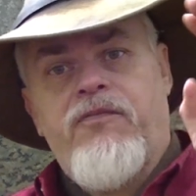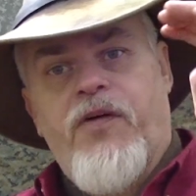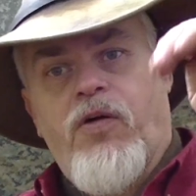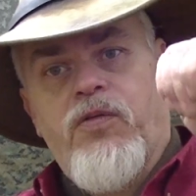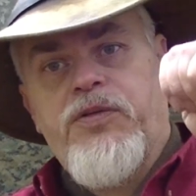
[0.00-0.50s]

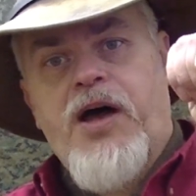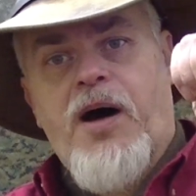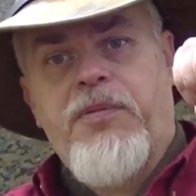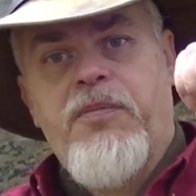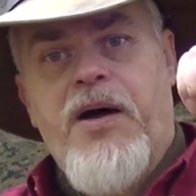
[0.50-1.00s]
fold the
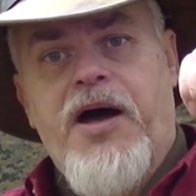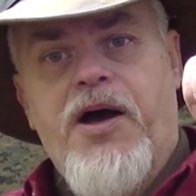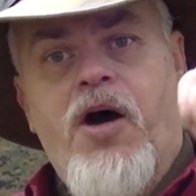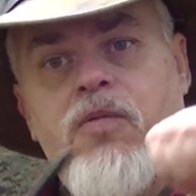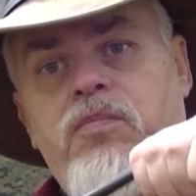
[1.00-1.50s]
top of the
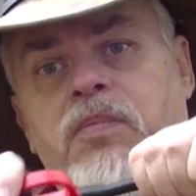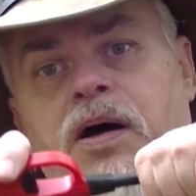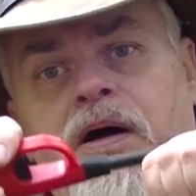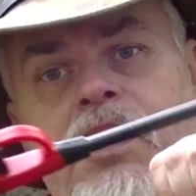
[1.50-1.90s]
bag open,